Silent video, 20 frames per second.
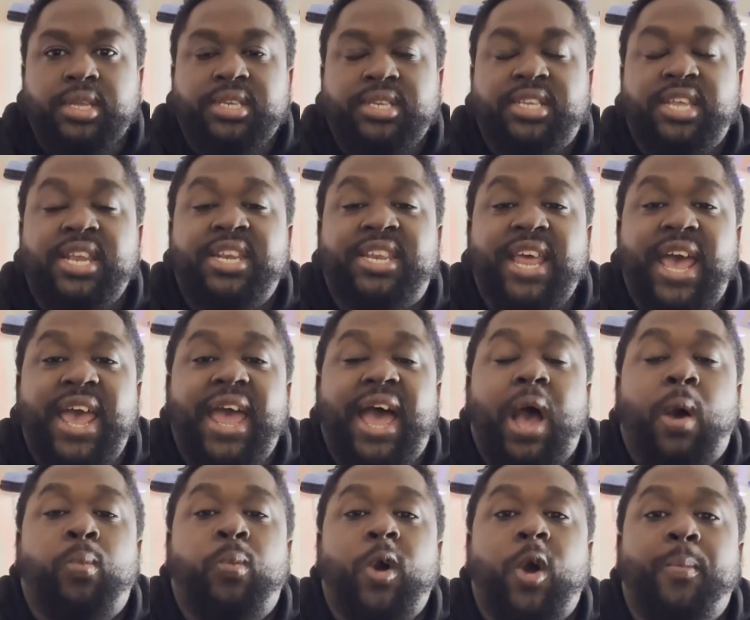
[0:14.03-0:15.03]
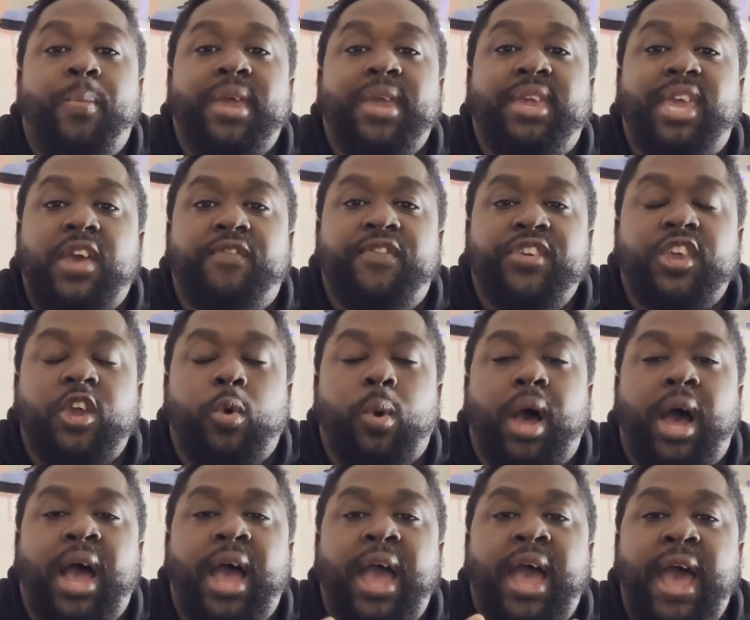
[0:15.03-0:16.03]
today I will be giving you
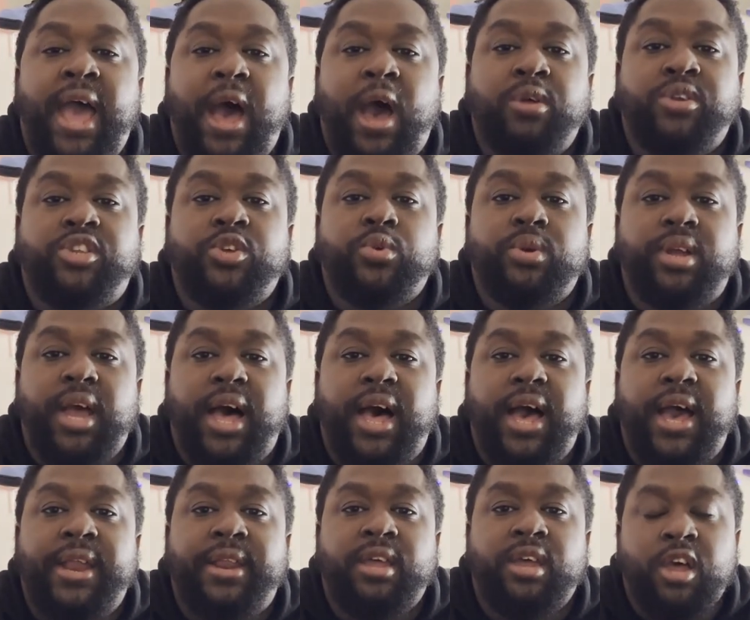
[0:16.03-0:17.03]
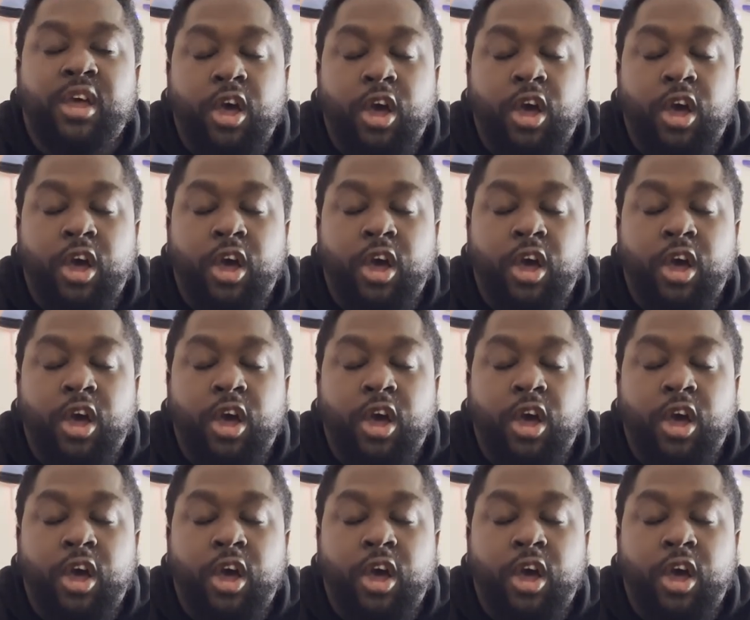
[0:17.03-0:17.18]
a how-to guide